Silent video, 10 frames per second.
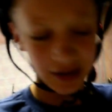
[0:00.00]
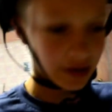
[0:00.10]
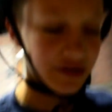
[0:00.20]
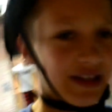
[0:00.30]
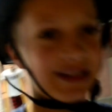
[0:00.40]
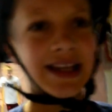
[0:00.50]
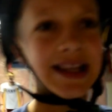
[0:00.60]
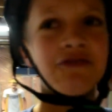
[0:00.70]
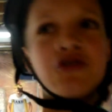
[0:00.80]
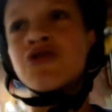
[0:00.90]
clothes. Like, they
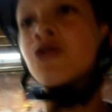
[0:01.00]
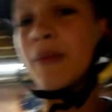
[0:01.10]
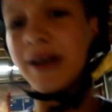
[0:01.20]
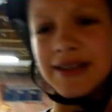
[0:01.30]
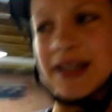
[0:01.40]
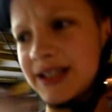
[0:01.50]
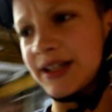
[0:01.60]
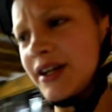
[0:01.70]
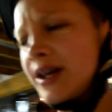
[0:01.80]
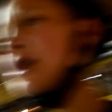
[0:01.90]
left so many things
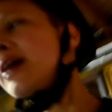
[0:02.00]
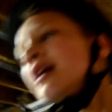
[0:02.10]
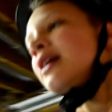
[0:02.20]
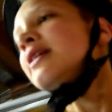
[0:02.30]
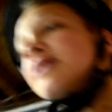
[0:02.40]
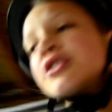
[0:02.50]
here. It's